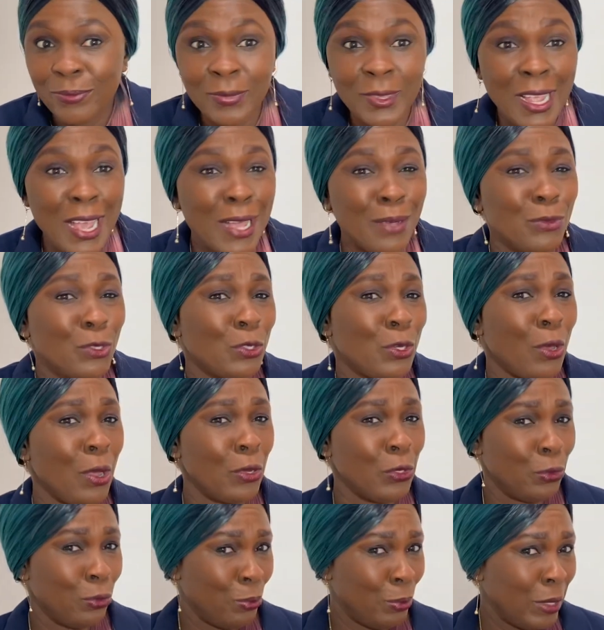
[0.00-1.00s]
I'm sure
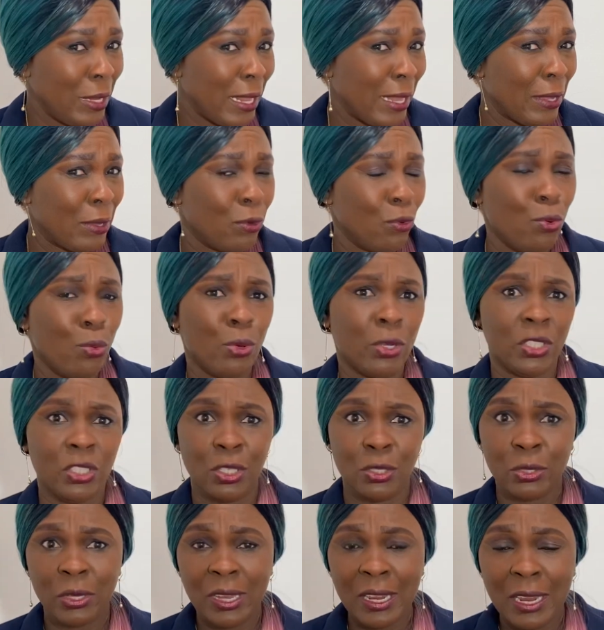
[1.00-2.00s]
you'll be like, oh, what's she
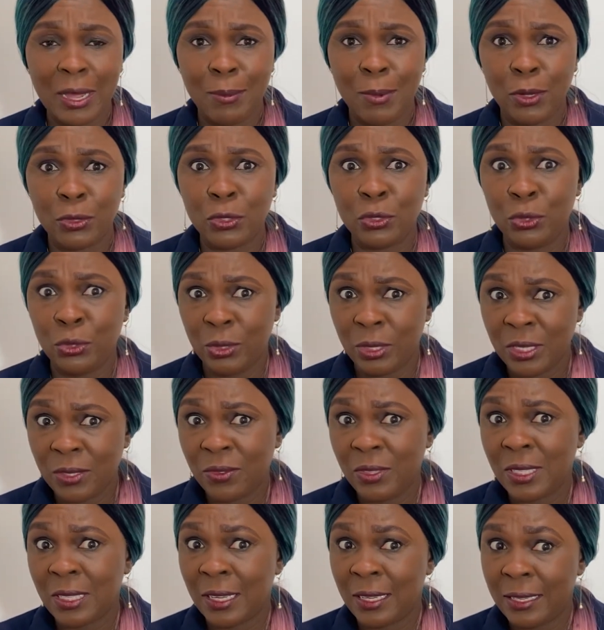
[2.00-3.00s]
talking about, US
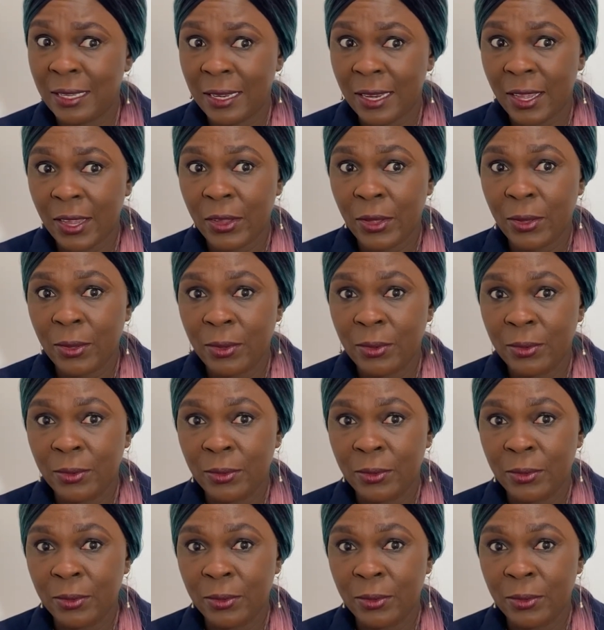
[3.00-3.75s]
visa denial?